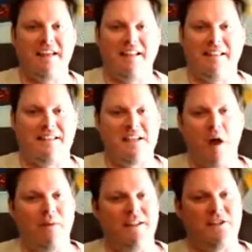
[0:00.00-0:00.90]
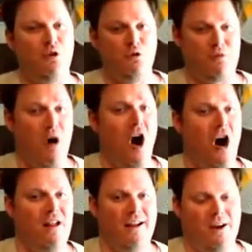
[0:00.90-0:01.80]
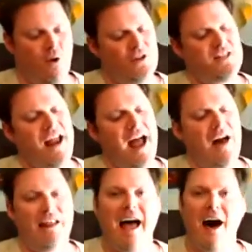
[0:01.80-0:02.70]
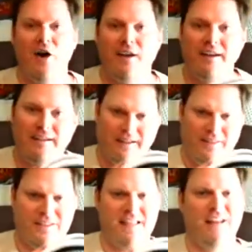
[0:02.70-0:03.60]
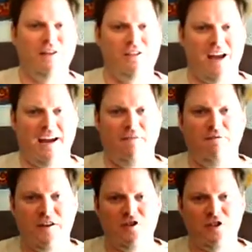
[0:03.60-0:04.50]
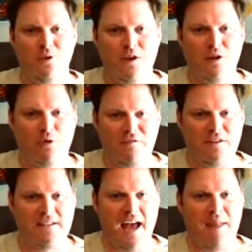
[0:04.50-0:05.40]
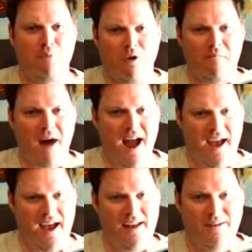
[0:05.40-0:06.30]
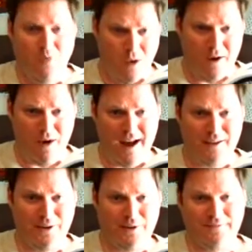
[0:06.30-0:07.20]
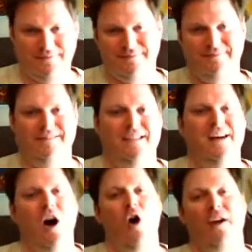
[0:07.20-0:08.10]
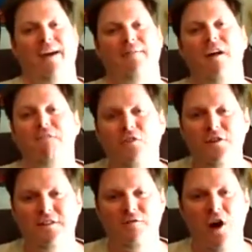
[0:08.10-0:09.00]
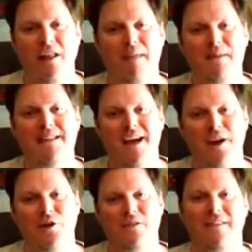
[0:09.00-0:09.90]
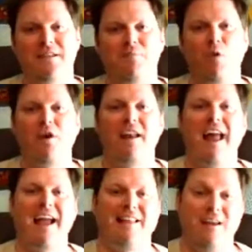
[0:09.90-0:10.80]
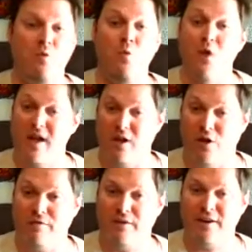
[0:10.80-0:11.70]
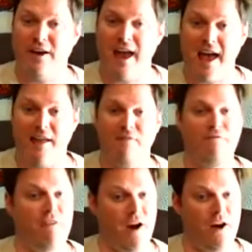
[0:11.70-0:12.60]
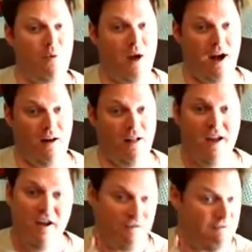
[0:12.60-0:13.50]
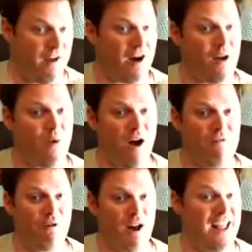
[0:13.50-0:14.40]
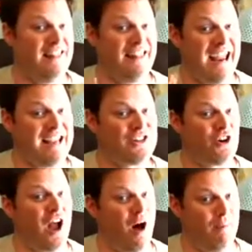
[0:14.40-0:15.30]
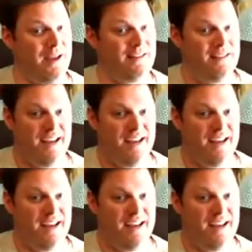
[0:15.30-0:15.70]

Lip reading: think that this helmet is too small, or say out loud, "This thing looks like it fits Stewie Griffin's head more than my head. What do I do?" Okay, first of all, let me tell you that this more than likely will fit your head very well. Very well for a laser helmet.